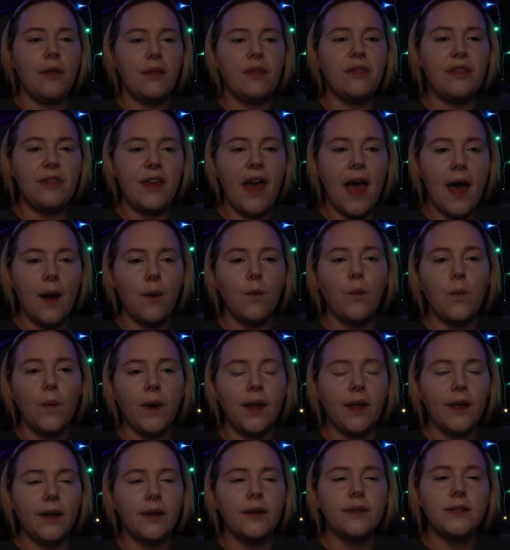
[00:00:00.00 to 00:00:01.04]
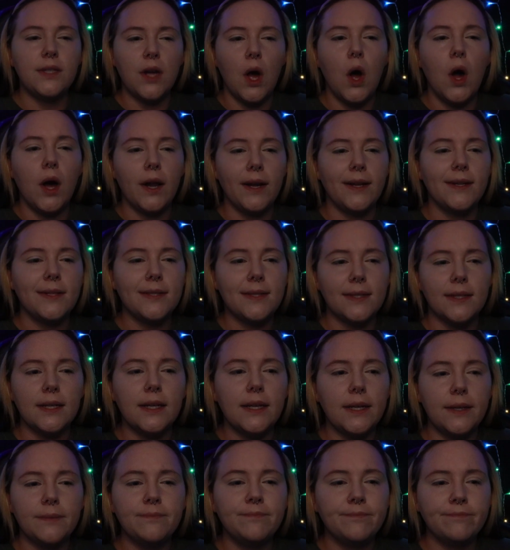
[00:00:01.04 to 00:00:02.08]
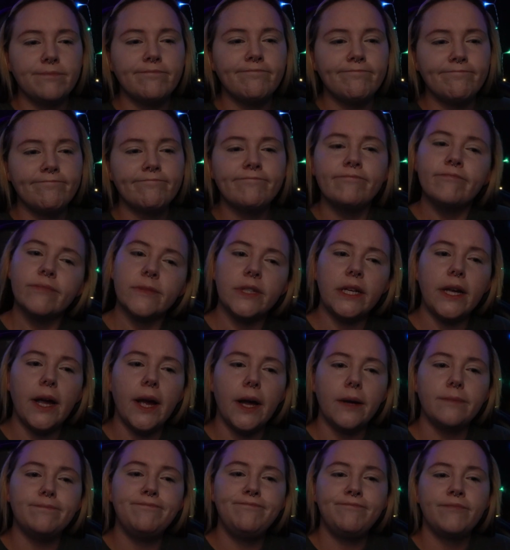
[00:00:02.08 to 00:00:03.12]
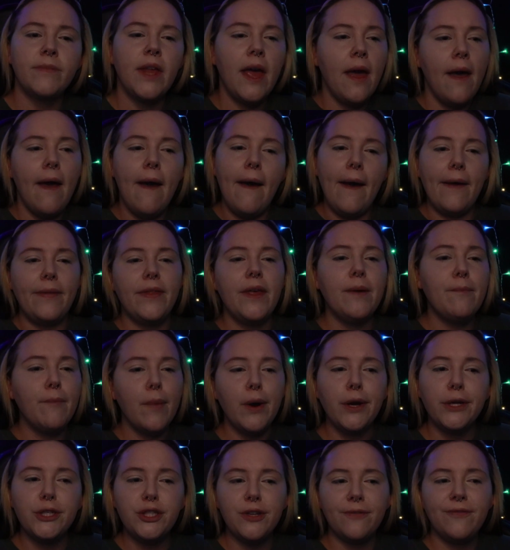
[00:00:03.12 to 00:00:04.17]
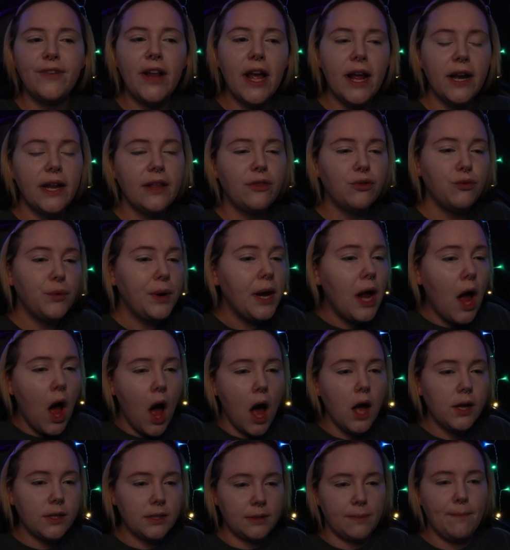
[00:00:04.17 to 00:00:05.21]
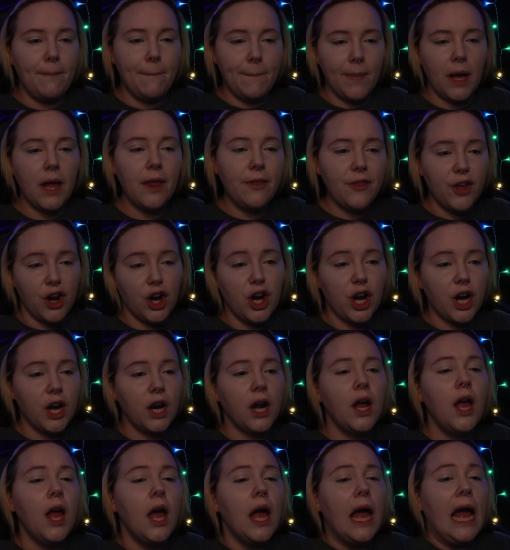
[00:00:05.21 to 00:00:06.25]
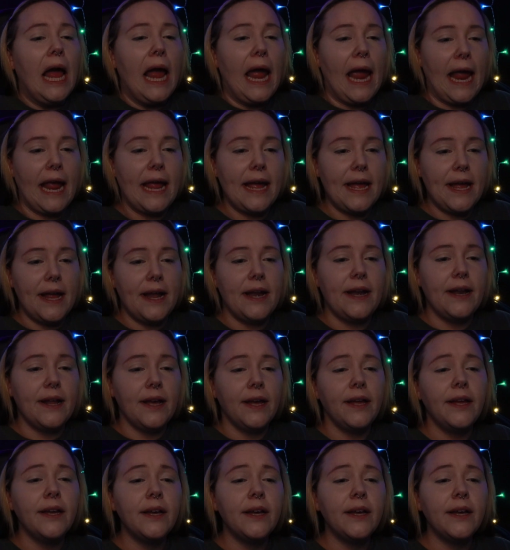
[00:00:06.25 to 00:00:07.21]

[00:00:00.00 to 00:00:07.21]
that went, honestly. Yeah. And then March of 93, Hawk's mother, Dee